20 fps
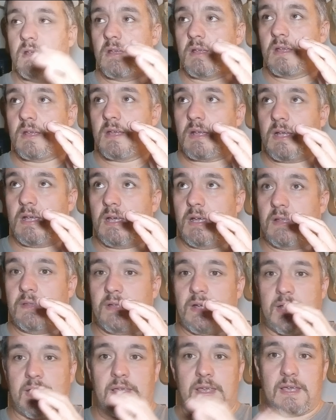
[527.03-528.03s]
And
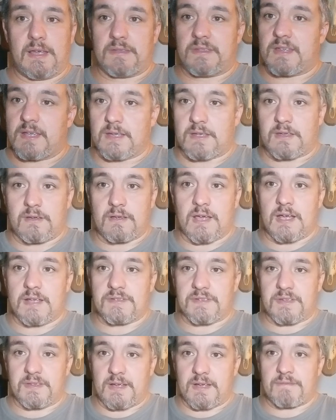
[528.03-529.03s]
I can't thank you guys
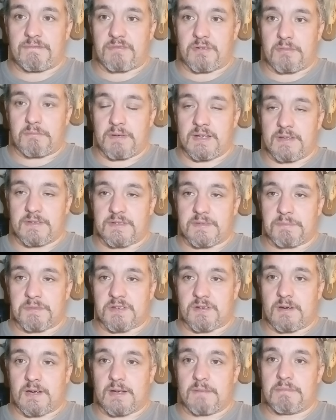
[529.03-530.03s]
enough for being
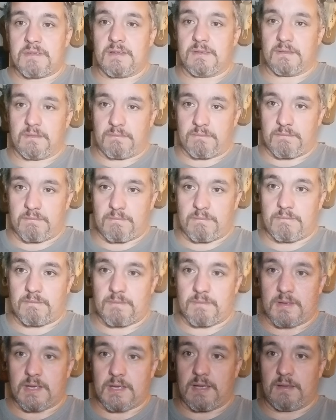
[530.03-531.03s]
subscribed and
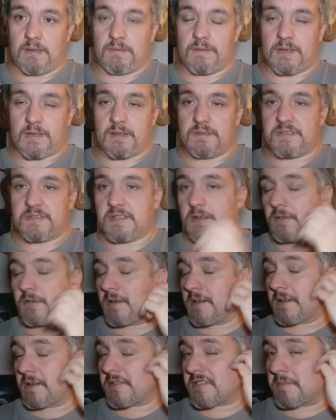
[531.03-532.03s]

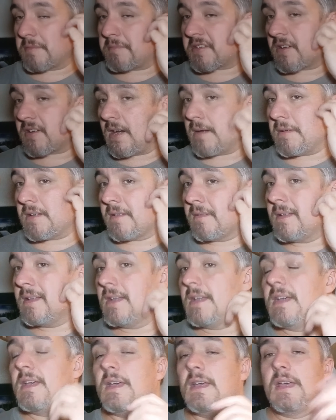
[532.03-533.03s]
considering subscribing.
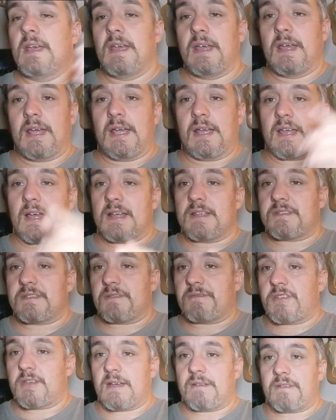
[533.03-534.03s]
And guys,
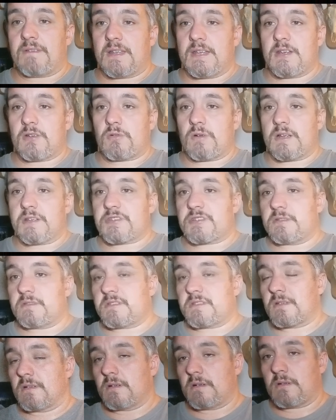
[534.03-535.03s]
if you have any
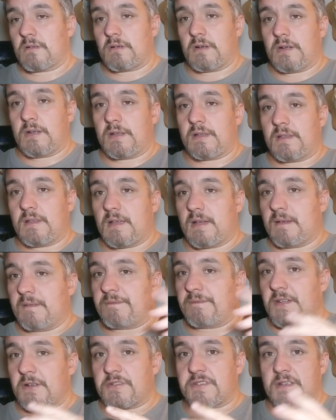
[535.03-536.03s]
questions or if
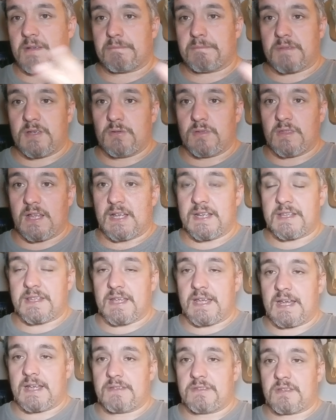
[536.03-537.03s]
there's something you would like to
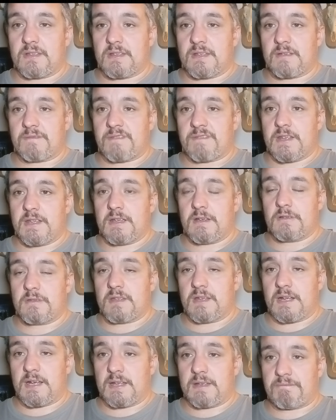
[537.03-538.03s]
add to the video that
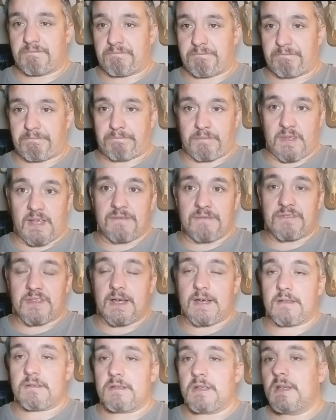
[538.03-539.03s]
I left
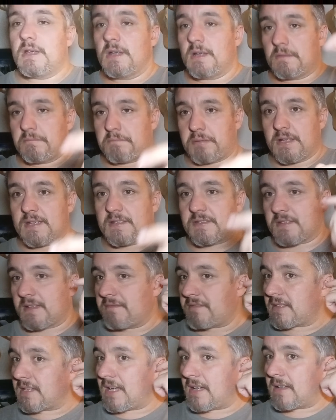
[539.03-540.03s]
out, please leave
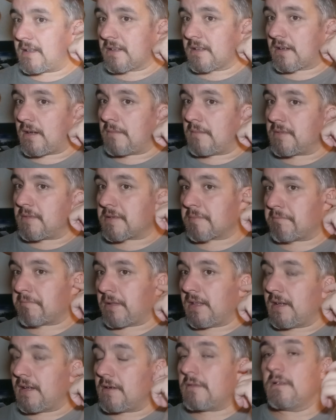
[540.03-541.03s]
it down in the comments
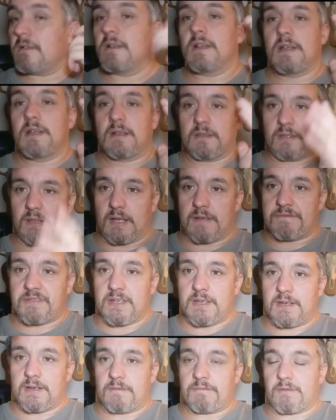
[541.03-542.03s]
below. Love to
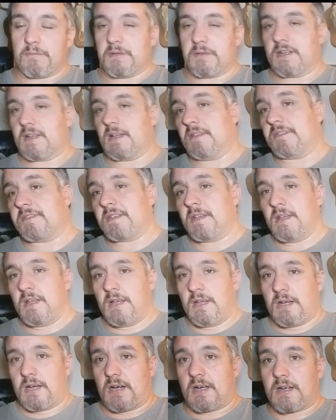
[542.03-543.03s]
hear from you guys.
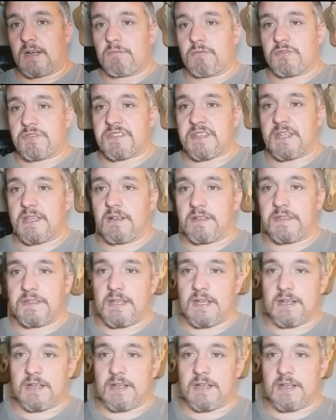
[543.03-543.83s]
All right, we'll see you on the next